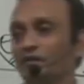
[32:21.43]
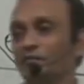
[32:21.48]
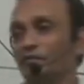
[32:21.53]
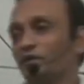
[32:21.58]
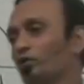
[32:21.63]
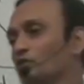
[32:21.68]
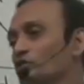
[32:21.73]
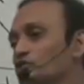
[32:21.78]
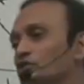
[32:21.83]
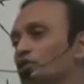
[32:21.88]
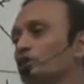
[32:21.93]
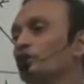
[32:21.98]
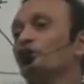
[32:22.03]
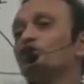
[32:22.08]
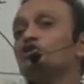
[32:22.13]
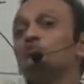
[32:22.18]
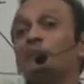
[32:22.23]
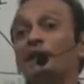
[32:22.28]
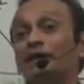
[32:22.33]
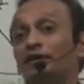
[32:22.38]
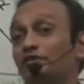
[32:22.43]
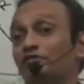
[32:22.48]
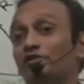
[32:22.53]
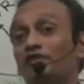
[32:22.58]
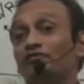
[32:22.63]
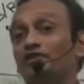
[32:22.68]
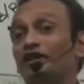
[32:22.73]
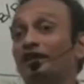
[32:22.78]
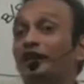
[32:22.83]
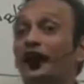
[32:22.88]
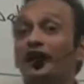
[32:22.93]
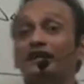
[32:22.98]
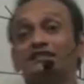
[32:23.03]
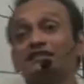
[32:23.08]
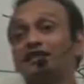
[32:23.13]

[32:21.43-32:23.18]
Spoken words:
Because irrespective of theta,